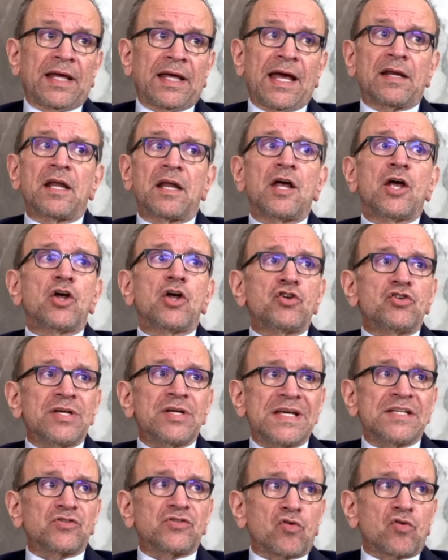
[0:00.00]
again, to
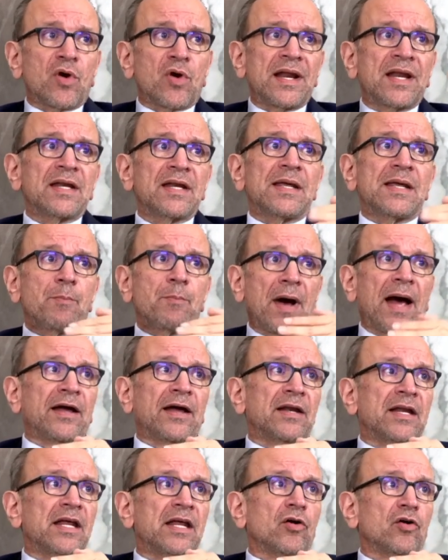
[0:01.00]
his credit, he
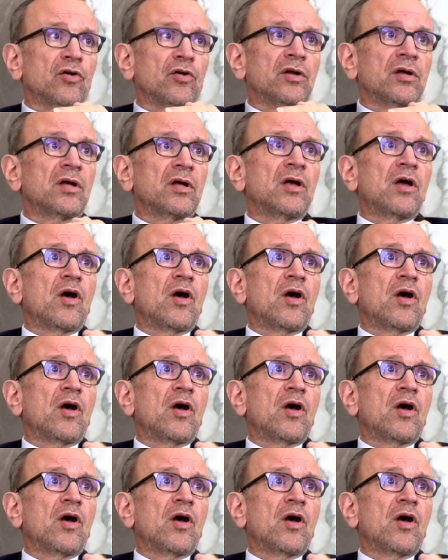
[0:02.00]
pioneered